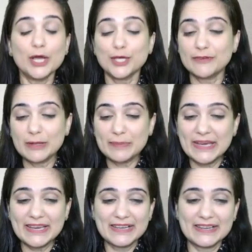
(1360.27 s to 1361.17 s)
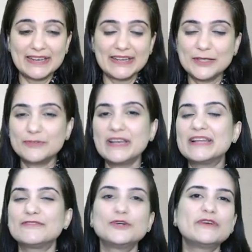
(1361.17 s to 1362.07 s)
You will be, you will,
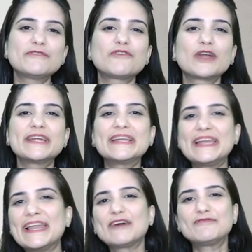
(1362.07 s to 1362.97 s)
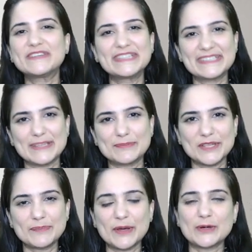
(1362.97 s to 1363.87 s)
you will fall in love with this
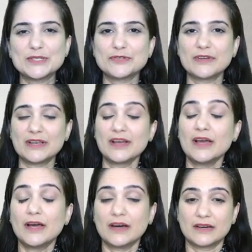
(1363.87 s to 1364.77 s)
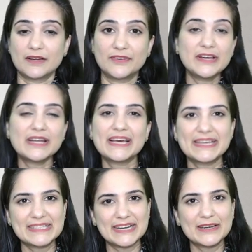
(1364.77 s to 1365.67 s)
subject because you will uh,
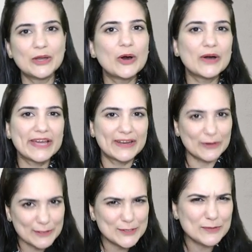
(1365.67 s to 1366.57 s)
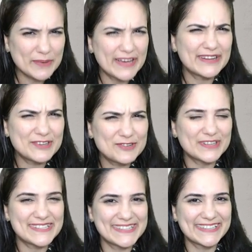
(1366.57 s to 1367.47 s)
realize that law can also be an
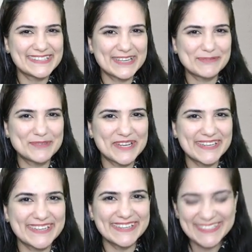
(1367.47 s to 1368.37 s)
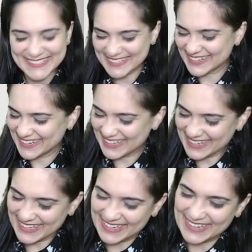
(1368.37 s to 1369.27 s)
interesting subject. Yes.
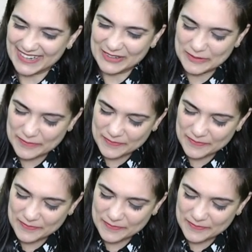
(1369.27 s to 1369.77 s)
Now,